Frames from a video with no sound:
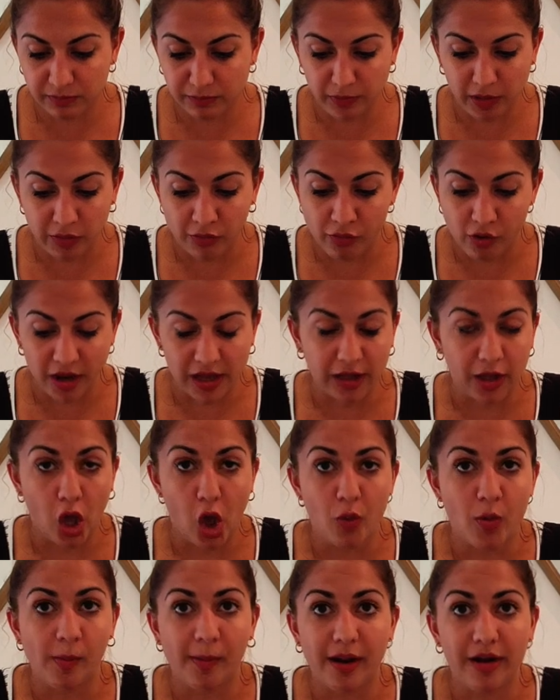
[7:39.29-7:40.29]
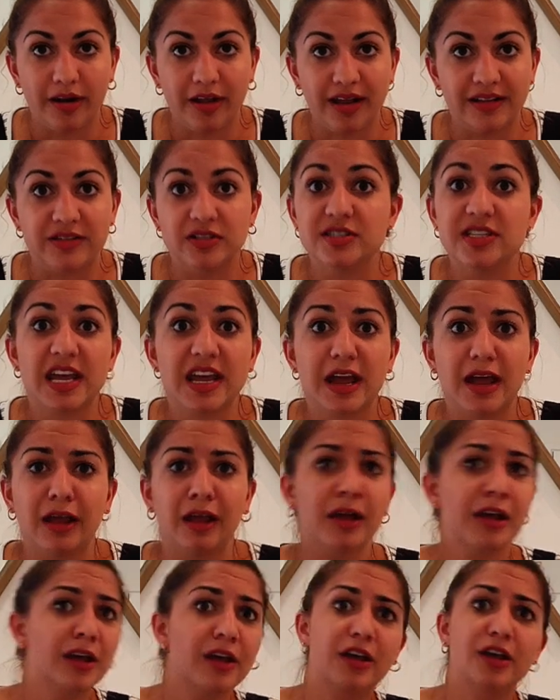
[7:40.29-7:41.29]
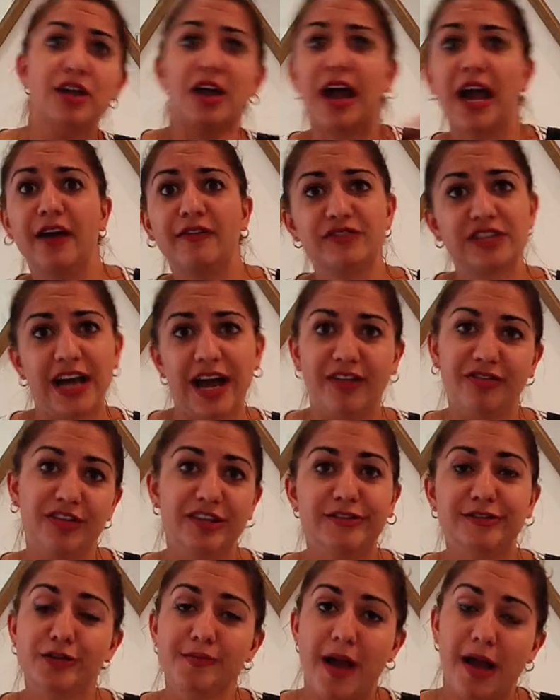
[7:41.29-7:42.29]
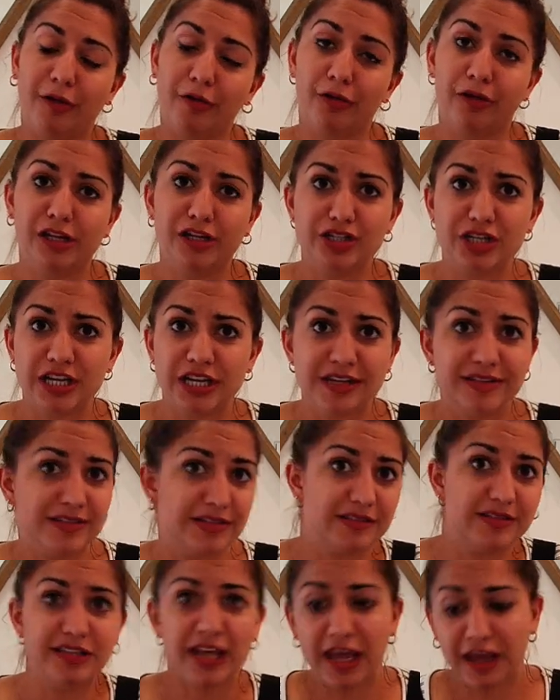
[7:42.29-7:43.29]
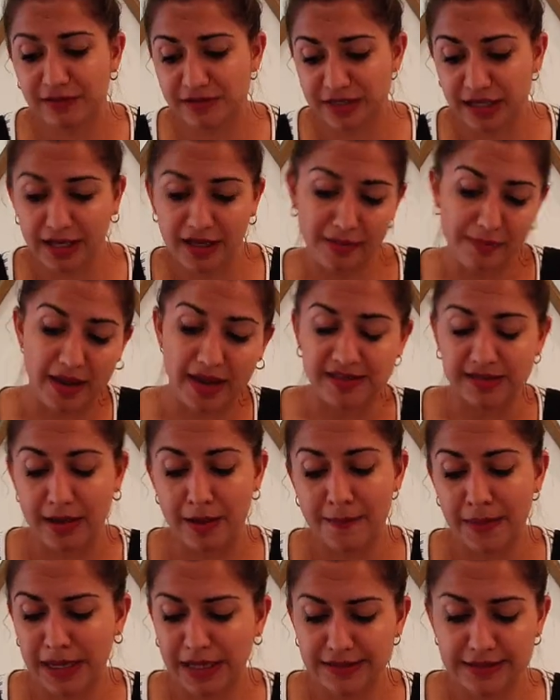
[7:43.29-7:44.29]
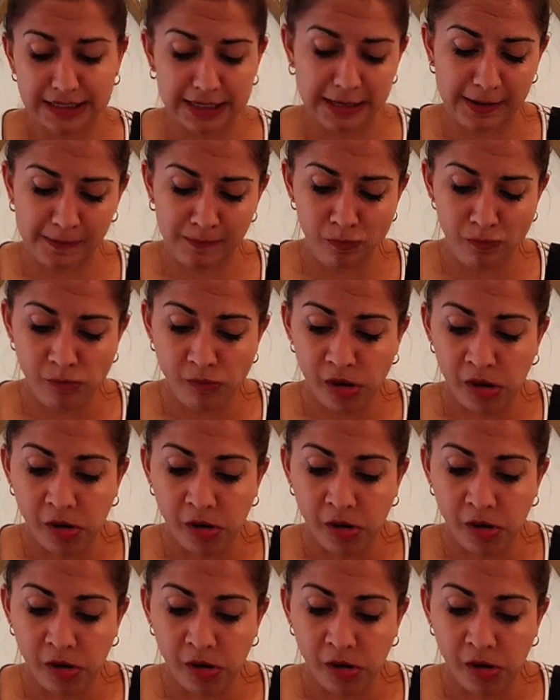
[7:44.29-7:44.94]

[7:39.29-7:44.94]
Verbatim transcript: be writing home about it and saying, you have to add this to your macaroni cheese, it saves it, it makes it amazing.